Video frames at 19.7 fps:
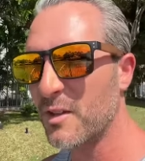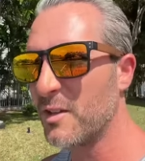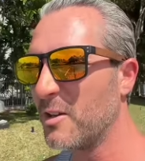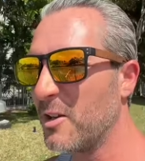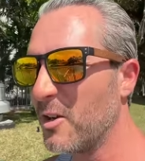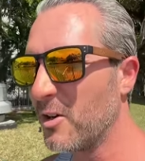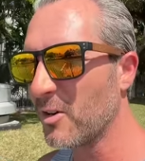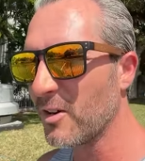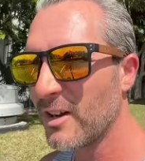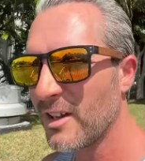
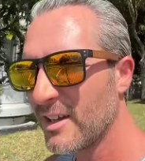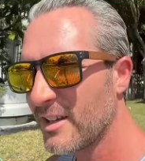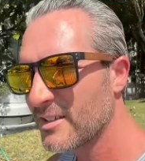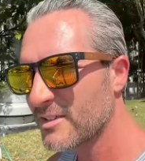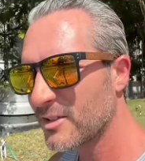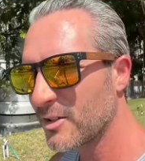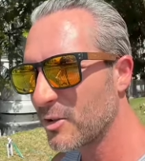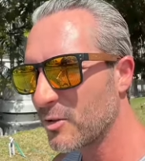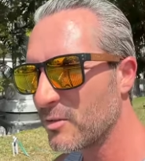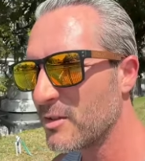year.
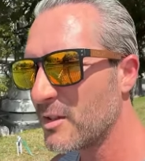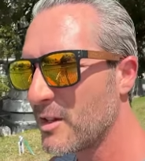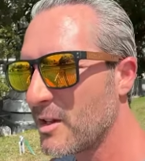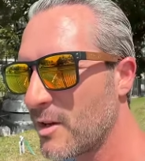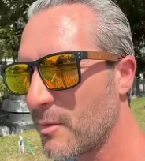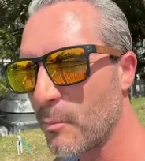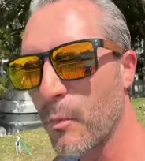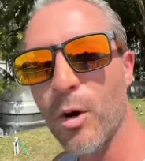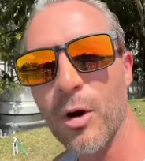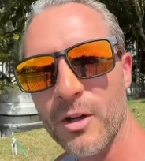So,
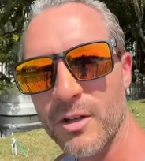more